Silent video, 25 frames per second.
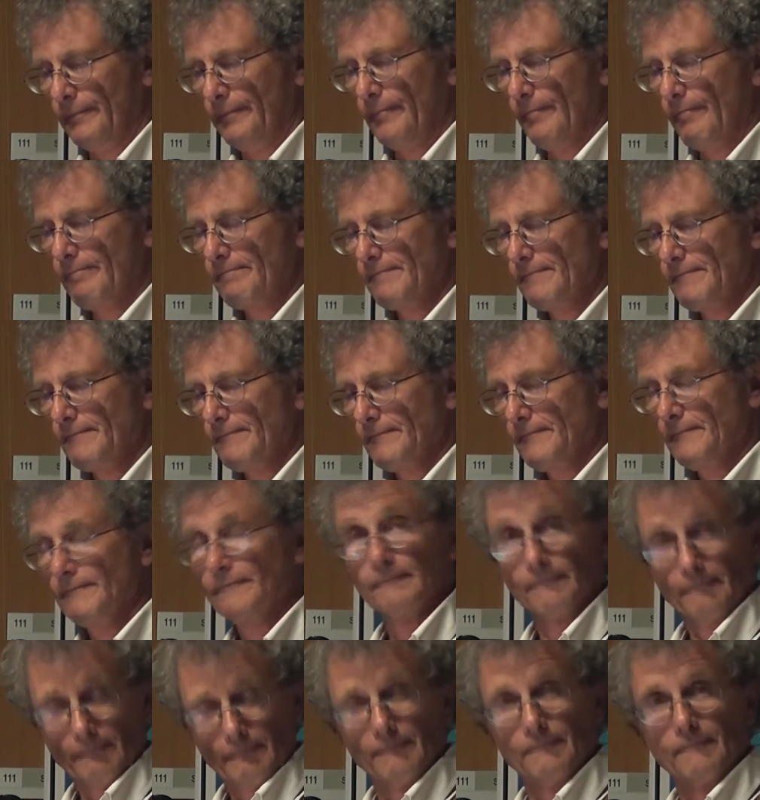
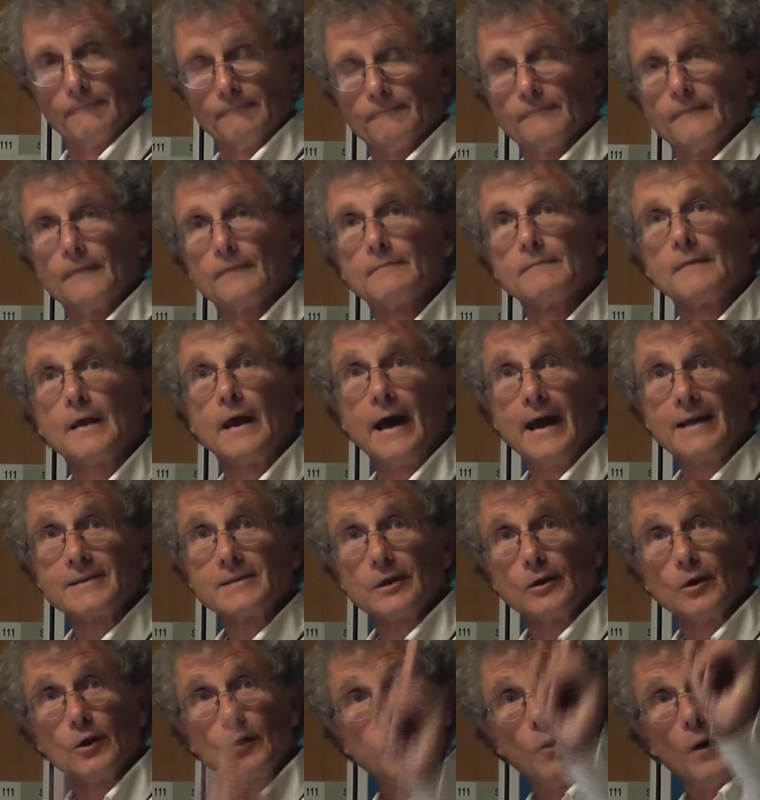
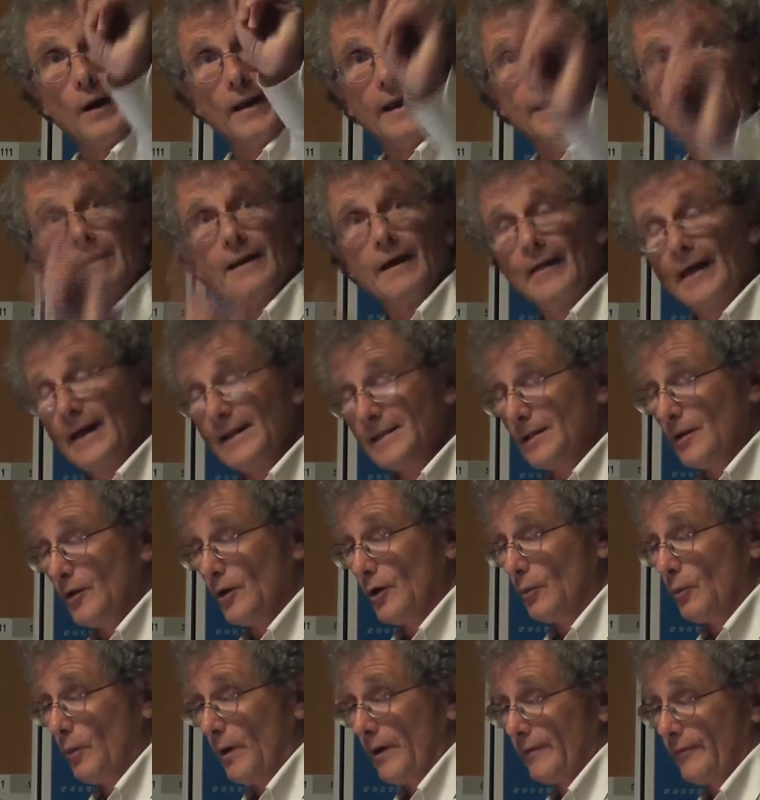That's a good one, eh? Now that's a
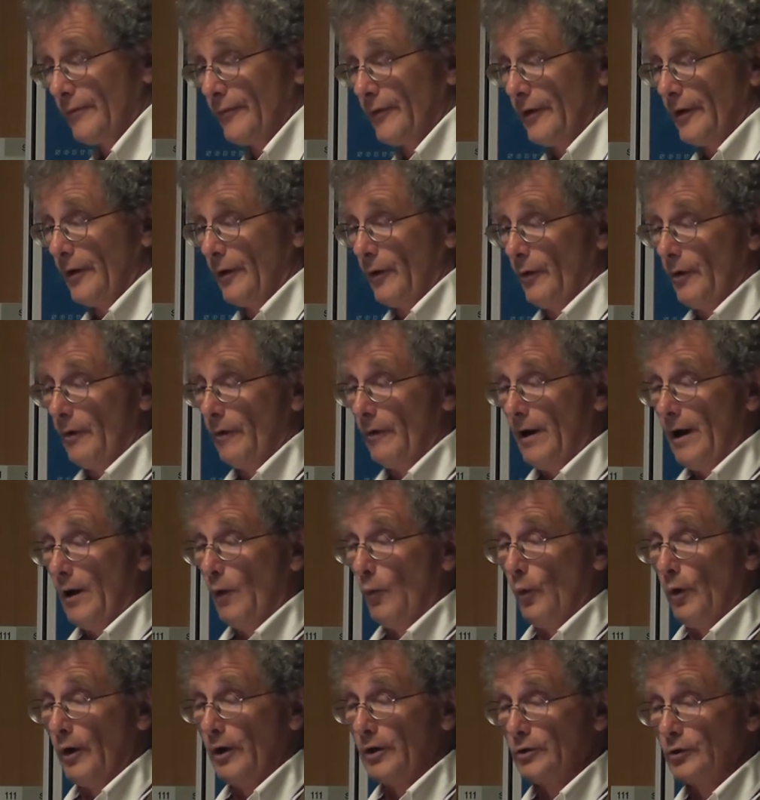good one for your
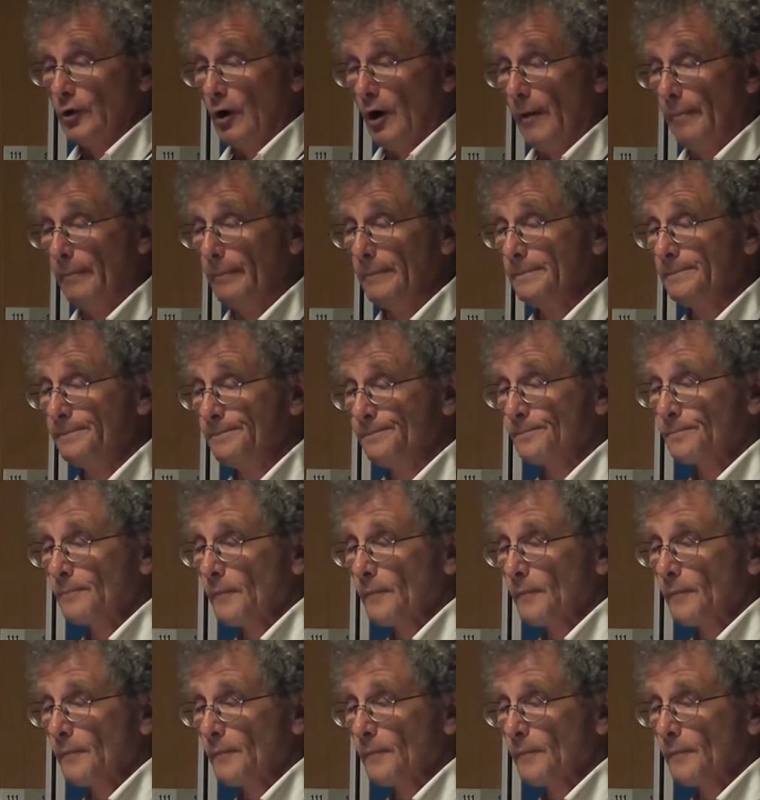workshop.